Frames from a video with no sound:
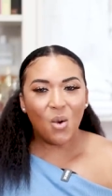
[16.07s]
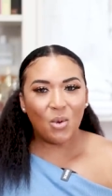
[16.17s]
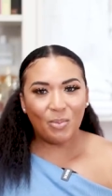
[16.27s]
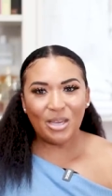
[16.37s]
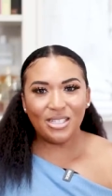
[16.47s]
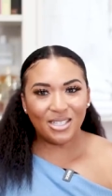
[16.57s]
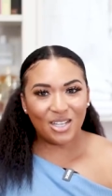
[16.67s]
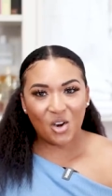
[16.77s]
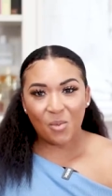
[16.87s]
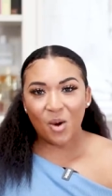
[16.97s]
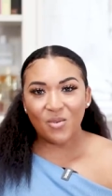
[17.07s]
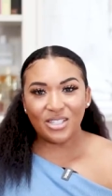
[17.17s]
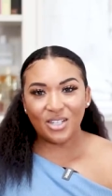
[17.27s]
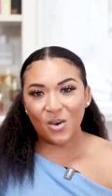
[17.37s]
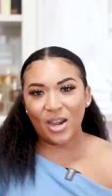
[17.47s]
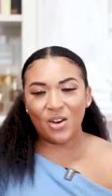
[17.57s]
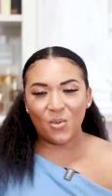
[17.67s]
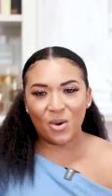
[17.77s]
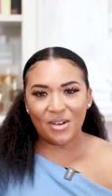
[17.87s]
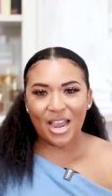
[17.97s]
with pieces that are perfect to go ahead
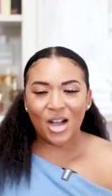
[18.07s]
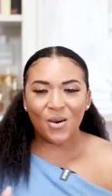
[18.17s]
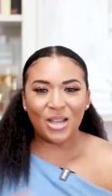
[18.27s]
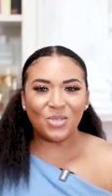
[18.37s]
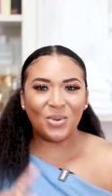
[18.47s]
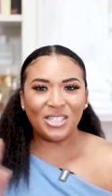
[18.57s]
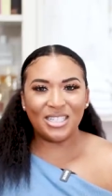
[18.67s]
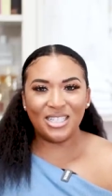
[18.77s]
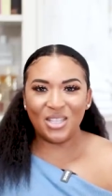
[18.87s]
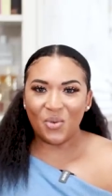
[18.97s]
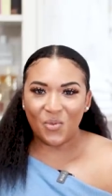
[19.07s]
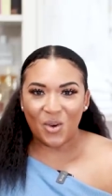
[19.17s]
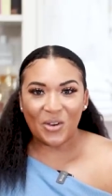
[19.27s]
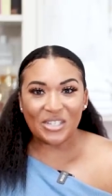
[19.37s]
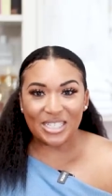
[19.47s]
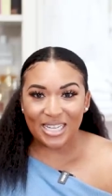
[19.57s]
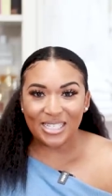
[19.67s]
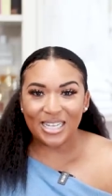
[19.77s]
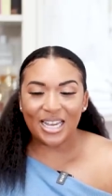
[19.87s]
and wear now as well as into the fall season.